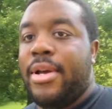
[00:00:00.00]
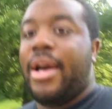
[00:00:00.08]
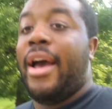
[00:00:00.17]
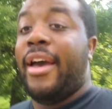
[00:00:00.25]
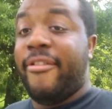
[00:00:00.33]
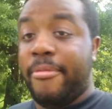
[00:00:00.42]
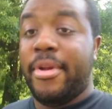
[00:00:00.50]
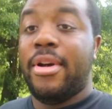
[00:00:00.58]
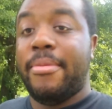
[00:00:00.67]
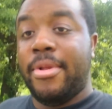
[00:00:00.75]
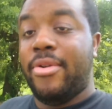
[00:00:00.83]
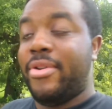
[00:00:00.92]
I haven't been
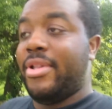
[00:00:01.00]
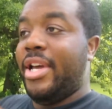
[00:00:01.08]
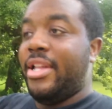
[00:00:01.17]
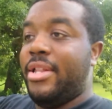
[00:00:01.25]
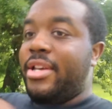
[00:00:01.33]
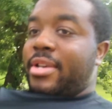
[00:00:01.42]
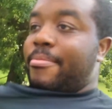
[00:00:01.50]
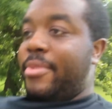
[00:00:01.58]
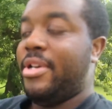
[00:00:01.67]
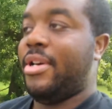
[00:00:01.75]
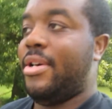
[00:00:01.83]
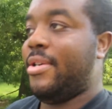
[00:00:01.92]
uploading lately
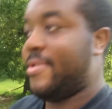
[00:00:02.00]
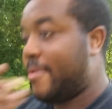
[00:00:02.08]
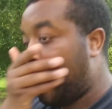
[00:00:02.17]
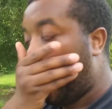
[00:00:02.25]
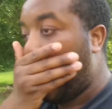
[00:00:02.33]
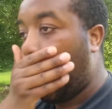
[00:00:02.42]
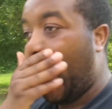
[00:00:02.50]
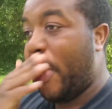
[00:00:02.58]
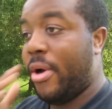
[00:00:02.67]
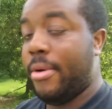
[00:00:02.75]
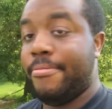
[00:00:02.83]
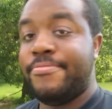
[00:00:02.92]
because
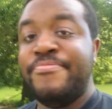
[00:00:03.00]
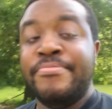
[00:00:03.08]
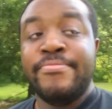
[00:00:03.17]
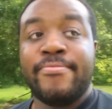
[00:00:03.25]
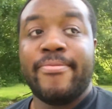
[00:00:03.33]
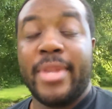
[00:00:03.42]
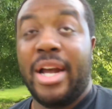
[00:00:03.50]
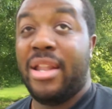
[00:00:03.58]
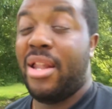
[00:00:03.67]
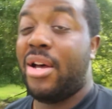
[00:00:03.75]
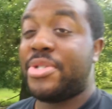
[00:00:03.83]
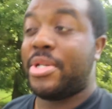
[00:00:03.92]
I
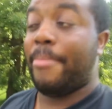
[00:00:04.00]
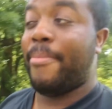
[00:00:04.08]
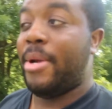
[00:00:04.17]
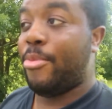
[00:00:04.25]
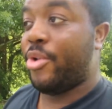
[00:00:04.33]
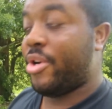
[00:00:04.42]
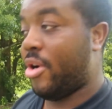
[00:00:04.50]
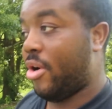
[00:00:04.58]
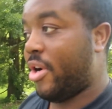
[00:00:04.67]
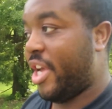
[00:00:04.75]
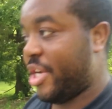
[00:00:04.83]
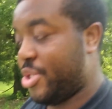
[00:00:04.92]
lost a memory
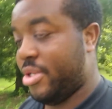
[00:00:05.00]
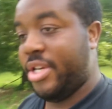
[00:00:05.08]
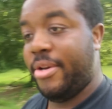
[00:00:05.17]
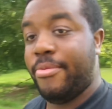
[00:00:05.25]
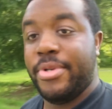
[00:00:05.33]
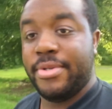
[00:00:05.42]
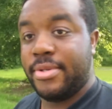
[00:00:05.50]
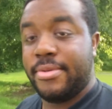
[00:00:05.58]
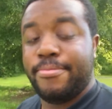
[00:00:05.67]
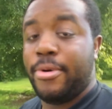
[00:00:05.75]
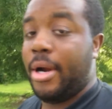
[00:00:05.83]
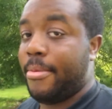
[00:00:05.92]
card. Actually, it was
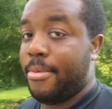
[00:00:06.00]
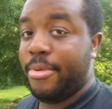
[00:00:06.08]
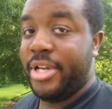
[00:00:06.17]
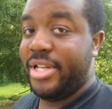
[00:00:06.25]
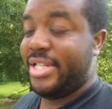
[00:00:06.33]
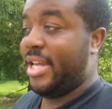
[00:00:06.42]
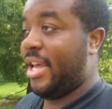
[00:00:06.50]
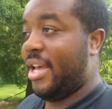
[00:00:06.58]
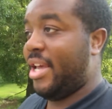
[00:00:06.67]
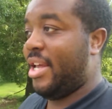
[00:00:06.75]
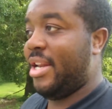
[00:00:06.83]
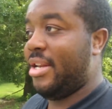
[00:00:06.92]
probably
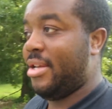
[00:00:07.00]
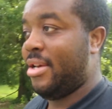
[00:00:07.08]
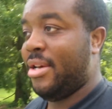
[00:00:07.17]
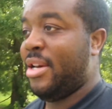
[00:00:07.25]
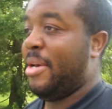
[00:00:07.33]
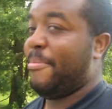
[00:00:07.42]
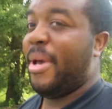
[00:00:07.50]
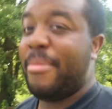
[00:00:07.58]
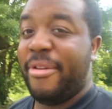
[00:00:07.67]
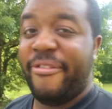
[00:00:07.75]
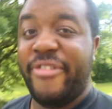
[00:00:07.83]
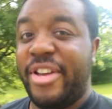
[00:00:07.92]
10,
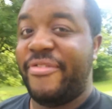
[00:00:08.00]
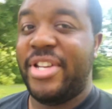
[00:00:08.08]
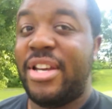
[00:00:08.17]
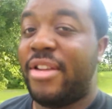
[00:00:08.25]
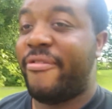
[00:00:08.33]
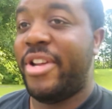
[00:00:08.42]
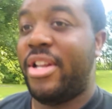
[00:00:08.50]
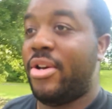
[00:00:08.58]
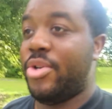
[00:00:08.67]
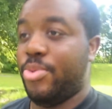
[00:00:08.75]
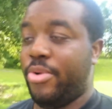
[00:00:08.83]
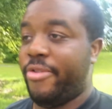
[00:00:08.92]
maybe 15
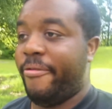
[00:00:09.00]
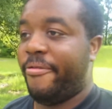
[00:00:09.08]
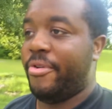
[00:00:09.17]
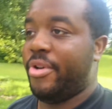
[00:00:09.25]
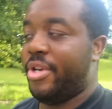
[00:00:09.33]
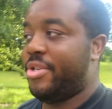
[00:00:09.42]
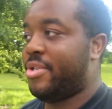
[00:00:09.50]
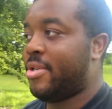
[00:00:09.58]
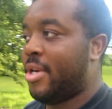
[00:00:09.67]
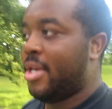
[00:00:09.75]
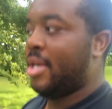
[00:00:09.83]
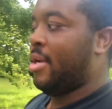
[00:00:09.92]
videos worth of footage,
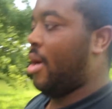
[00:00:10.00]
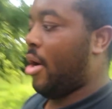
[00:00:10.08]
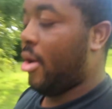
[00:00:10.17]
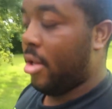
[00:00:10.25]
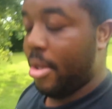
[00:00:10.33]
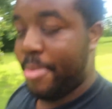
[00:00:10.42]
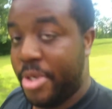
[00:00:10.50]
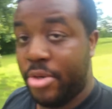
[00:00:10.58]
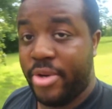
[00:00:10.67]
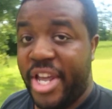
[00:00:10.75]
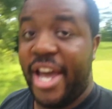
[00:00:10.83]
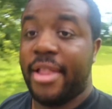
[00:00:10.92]
all up
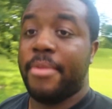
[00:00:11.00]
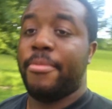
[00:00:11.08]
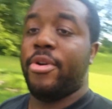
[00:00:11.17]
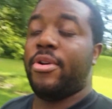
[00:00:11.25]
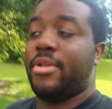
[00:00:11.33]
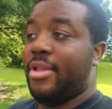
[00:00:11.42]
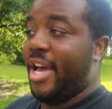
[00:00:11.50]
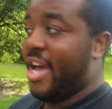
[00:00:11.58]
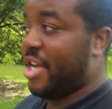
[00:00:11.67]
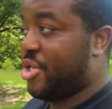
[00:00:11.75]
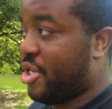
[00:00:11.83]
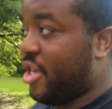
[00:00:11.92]
until Gatlinburg
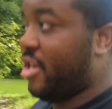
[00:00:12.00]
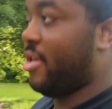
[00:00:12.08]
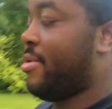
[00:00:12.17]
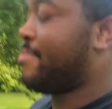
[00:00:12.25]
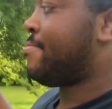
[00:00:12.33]
last year.